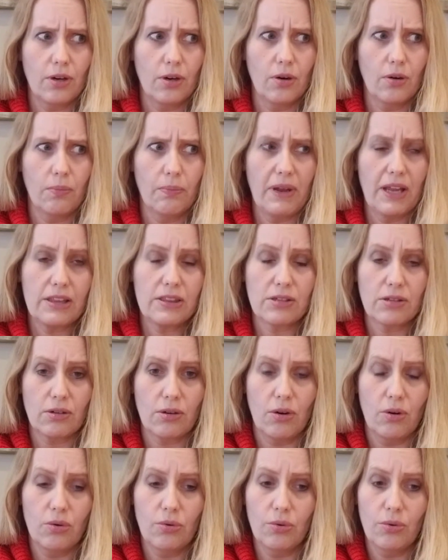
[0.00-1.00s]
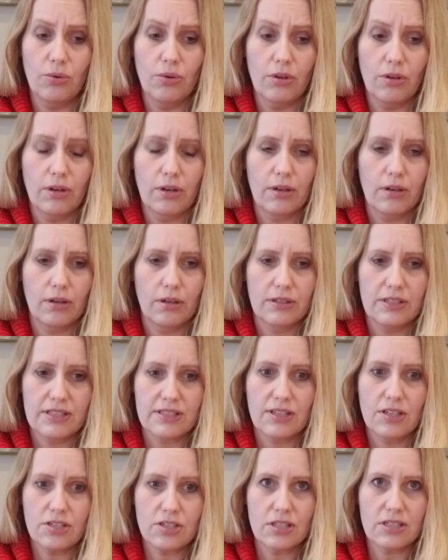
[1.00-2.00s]
make their own
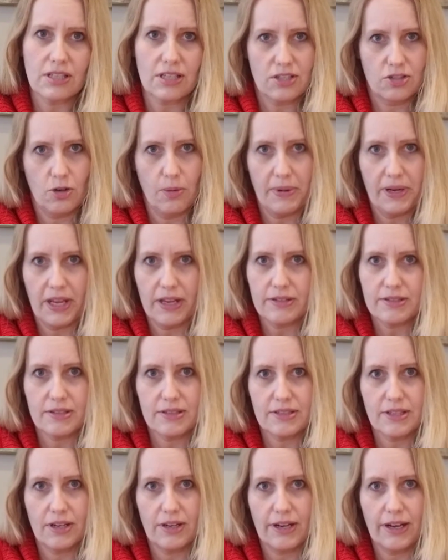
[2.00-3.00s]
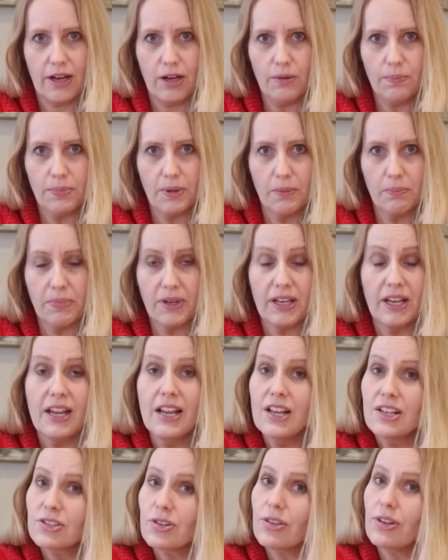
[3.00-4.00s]
decisions because nobody else is there to help them. But
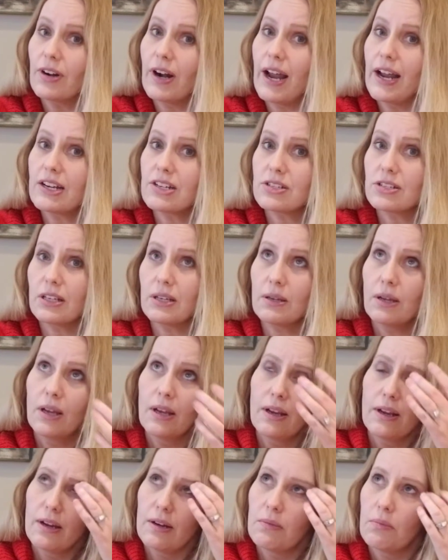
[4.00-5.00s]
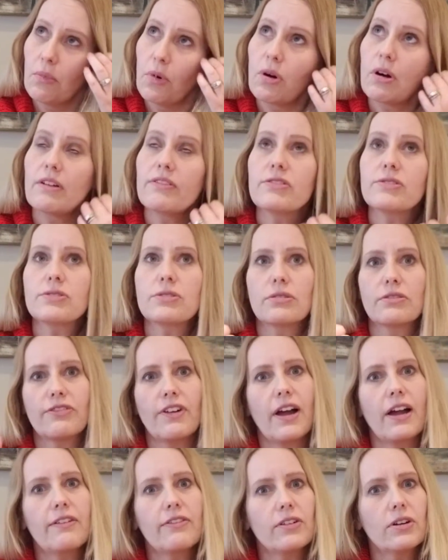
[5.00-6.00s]
so they're actually more of a
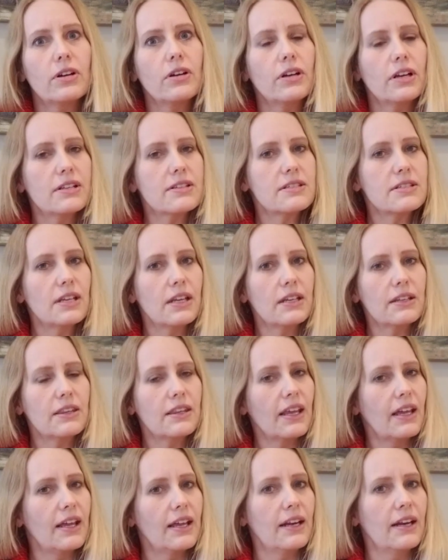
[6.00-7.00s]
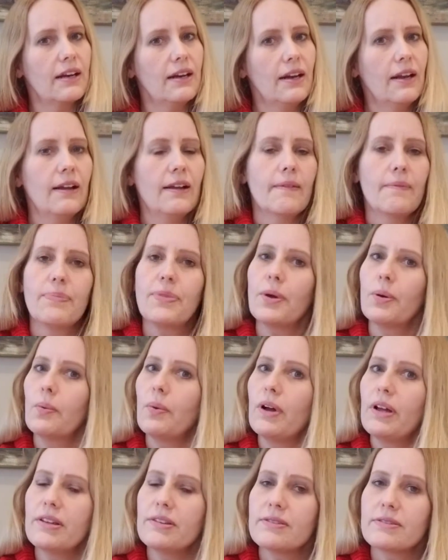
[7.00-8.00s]
survivor instinct than the
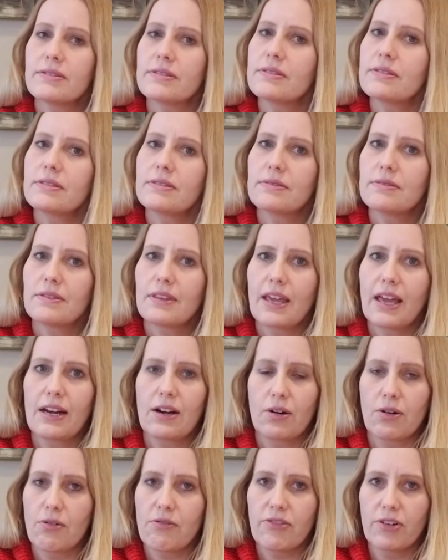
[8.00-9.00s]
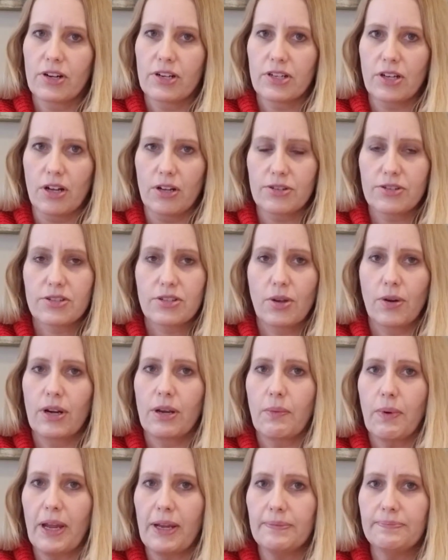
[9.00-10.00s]
ones that are overindulged. So
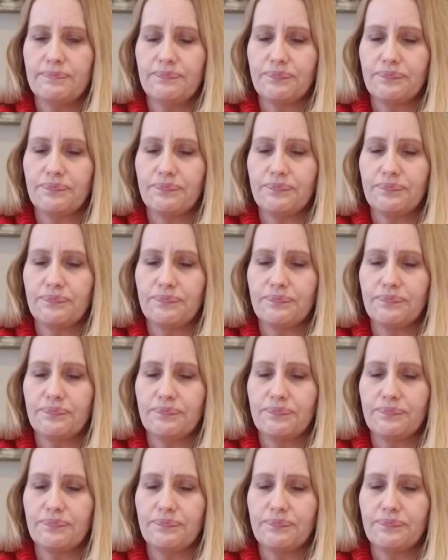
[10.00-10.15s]
anyway,